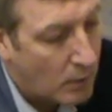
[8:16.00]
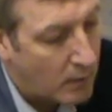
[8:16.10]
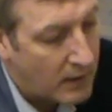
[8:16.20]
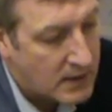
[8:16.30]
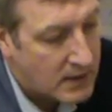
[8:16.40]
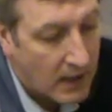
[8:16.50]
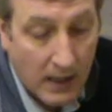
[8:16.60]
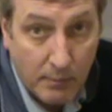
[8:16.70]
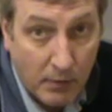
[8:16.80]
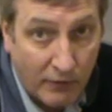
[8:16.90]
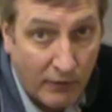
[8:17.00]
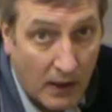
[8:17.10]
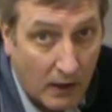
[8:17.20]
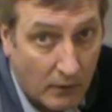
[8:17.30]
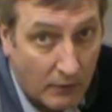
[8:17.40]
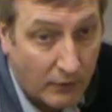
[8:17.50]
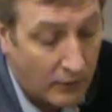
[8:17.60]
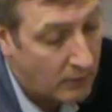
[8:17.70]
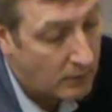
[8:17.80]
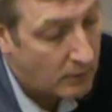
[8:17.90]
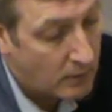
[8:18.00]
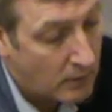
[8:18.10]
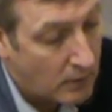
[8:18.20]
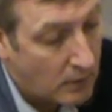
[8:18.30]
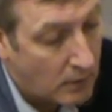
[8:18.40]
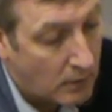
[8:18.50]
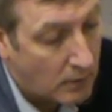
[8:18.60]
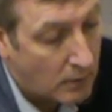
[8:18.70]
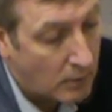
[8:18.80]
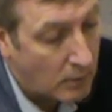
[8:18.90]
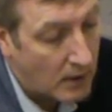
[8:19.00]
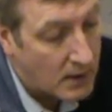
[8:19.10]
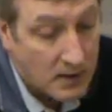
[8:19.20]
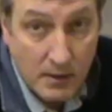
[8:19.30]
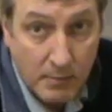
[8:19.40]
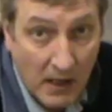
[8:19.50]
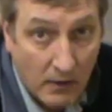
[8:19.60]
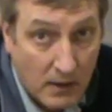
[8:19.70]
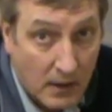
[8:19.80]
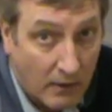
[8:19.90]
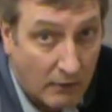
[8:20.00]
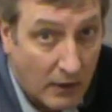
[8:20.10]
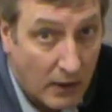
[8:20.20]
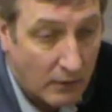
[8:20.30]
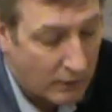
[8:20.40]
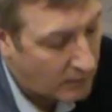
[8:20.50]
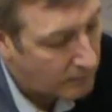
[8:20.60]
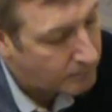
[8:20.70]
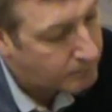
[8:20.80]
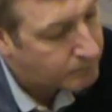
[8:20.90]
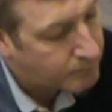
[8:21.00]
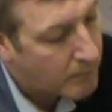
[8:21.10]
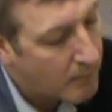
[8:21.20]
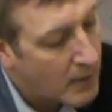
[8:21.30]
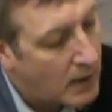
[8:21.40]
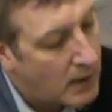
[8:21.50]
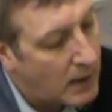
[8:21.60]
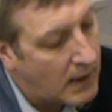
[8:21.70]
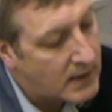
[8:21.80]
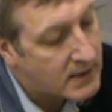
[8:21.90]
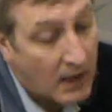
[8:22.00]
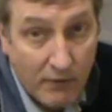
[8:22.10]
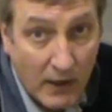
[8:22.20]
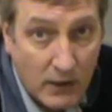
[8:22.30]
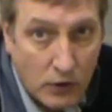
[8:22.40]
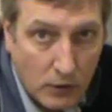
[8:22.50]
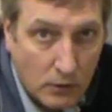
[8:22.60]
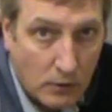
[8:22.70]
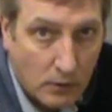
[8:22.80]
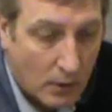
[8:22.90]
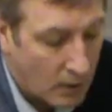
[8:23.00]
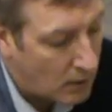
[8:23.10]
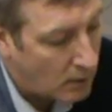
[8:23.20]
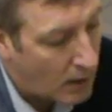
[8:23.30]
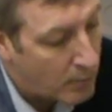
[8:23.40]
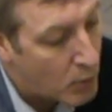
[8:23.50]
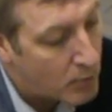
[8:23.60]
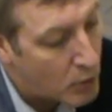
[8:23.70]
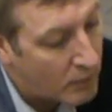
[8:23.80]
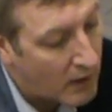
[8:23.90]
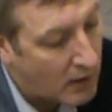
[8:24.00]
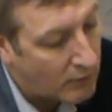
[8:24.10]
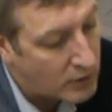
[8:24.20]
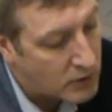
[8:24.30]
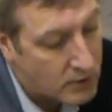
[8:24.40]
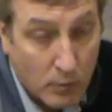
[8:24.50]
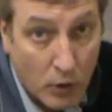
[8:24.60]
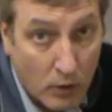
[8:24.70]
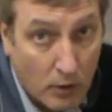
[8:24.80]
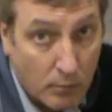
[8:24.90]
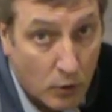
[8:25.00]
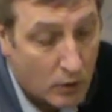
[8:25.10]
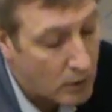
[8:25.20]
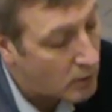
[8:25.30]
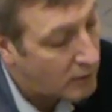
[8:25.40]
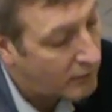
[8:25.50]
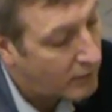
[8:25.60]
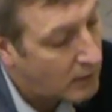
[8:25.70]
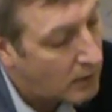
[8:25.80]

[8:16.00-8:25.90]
with this type of valve when it's a spring return valve. Sunvic do a Momo valve, which is motor on, motor off,